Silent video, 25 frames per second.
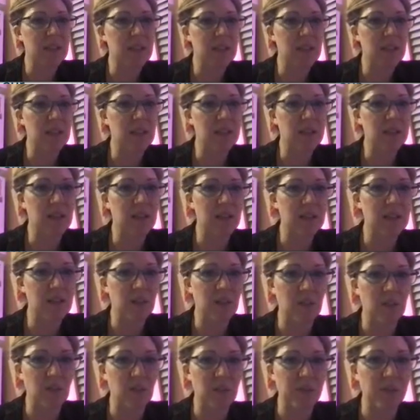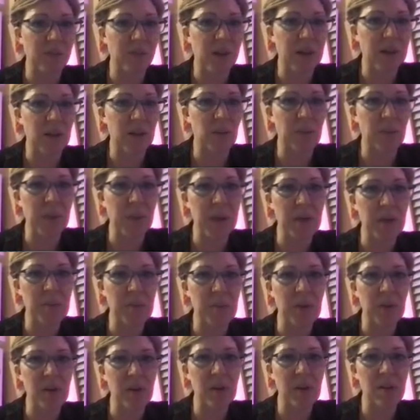to discuss on your final
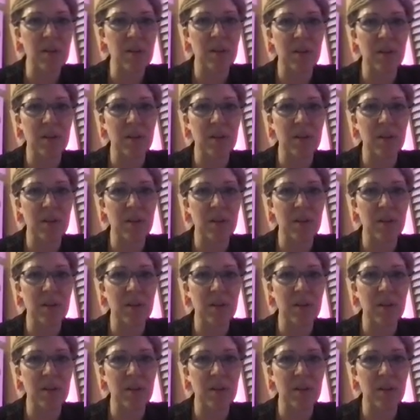paper,